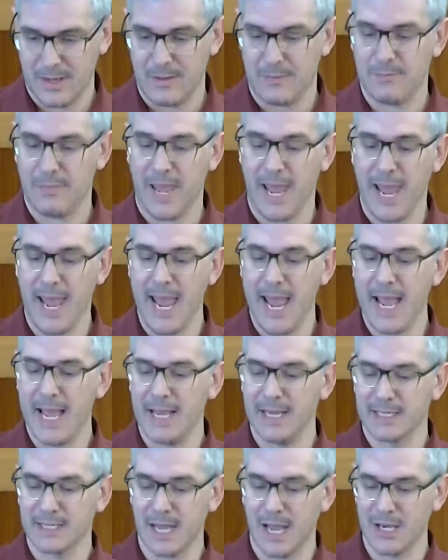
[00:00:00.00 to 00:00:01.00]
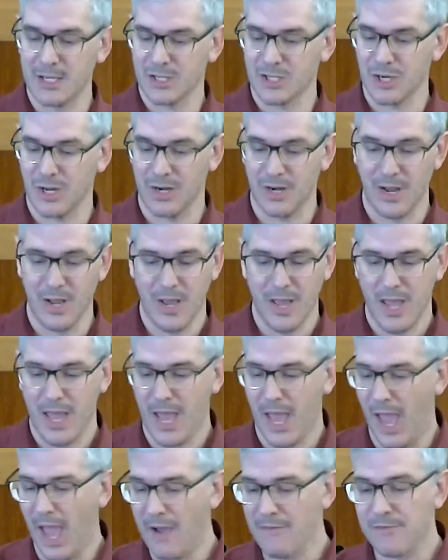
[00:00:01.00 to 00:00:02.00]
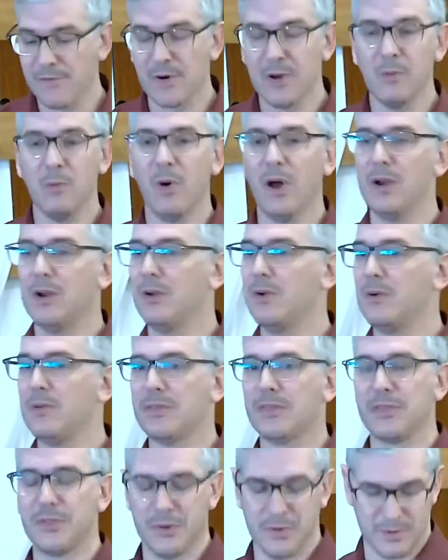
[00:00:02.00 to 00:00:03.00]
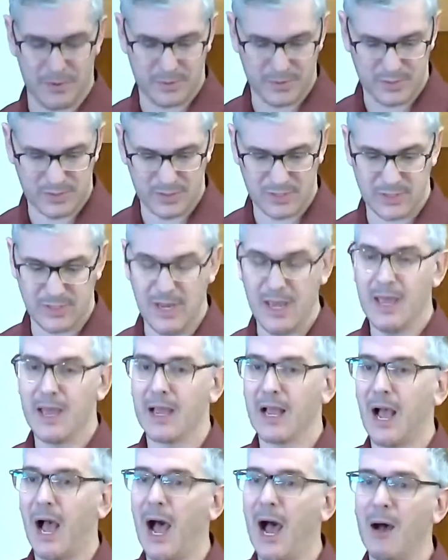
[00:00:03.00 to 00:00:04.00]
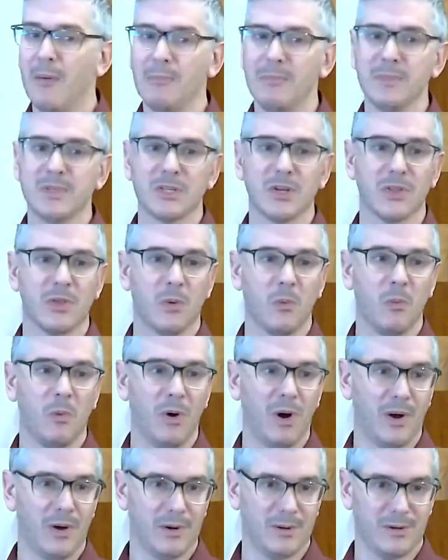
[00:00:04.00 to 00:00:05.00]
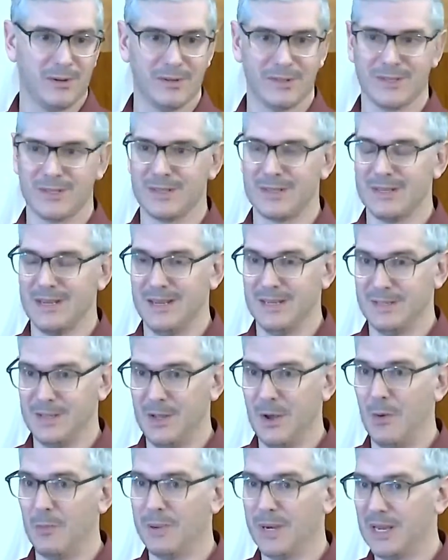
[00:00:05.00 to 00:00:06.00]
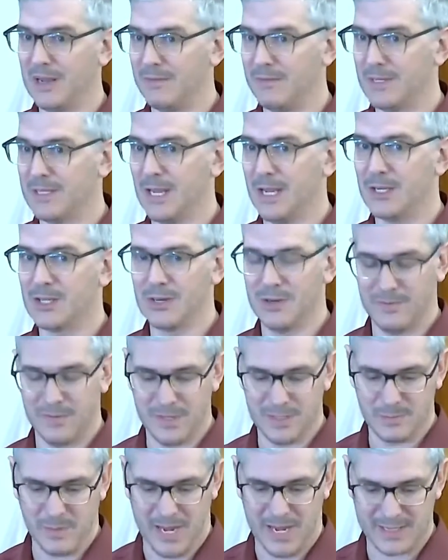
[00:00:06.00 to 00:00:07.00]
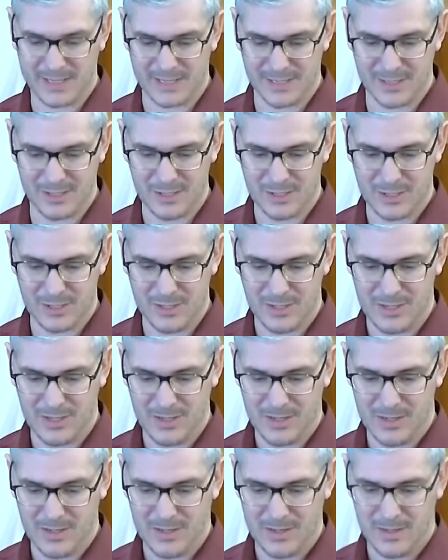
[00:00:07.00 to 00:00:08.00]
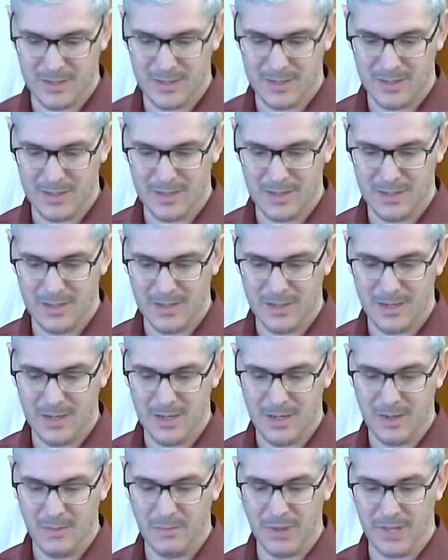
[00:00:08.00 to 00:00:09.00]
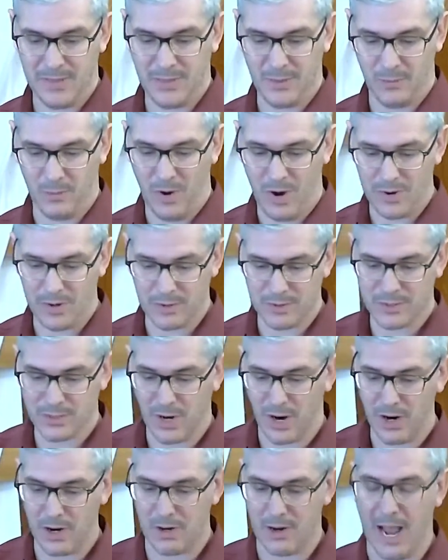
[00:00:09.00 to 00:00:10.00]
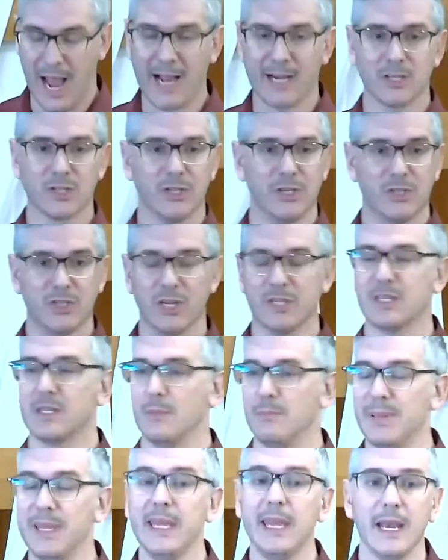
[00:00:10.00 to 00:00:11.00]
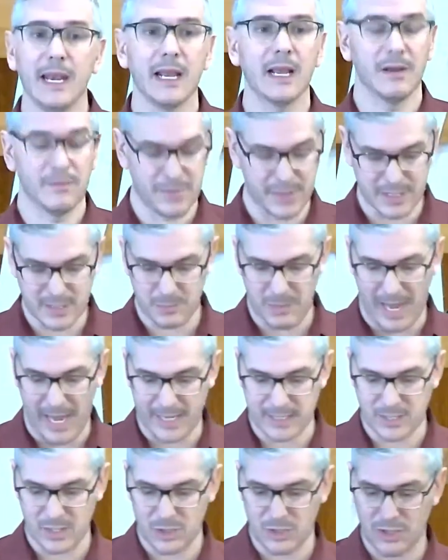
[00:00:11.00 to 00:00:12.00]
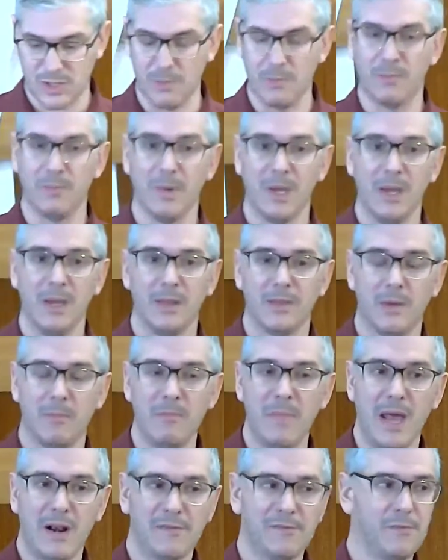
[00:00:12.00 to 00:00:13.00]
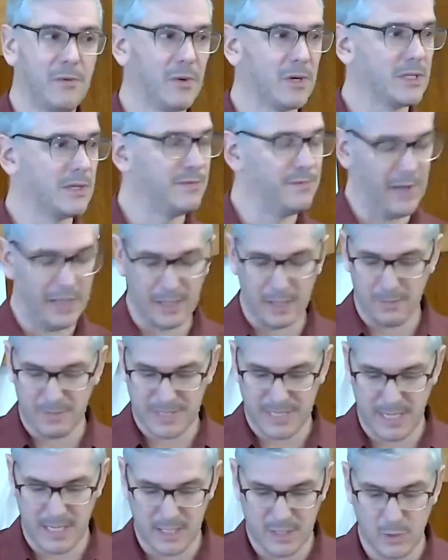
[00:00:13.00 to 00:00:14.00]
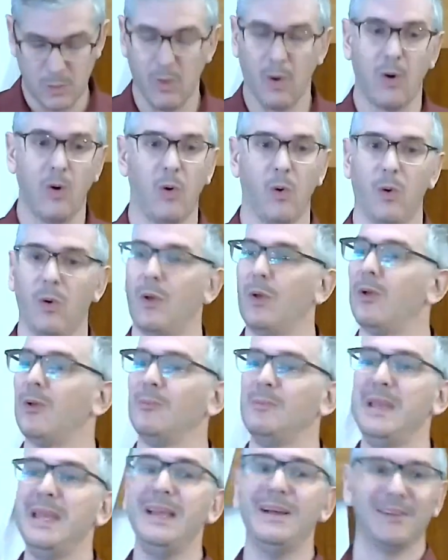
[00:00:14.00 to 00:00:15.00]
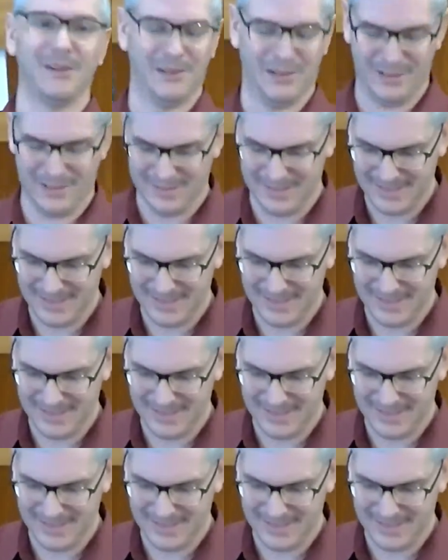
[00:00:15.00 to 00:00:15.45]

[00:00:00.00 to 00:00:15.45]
Pay attention. Everyone who thirsts, come to the waters, is the opening invitation of this passage. But the waters are actually just the beginning of this passage. The metaphor develops into a whole meal.